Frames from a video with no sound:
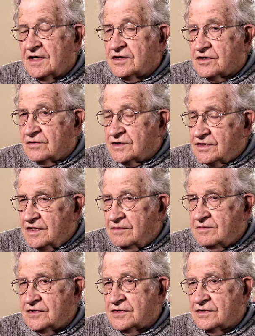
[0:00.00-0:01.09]
So it
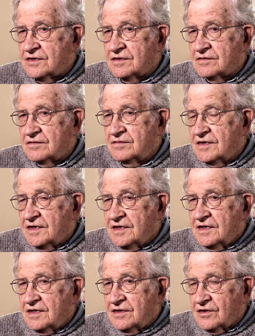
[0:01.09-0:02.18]
seems as though
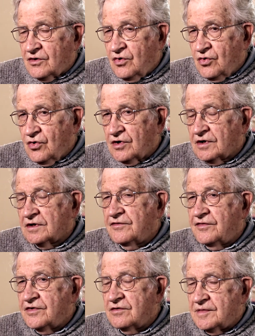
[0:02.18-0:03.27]
the core
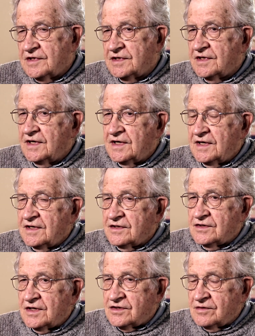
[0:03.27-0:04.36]
of human
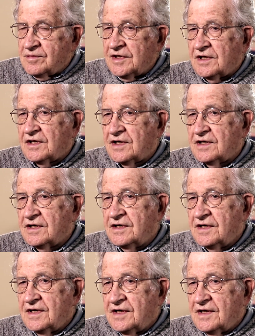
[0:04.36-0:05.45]
sensibility
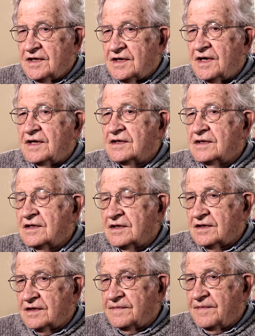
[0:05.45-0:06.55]

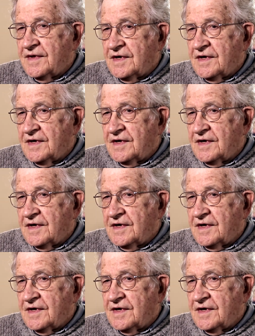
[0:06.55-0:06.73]
and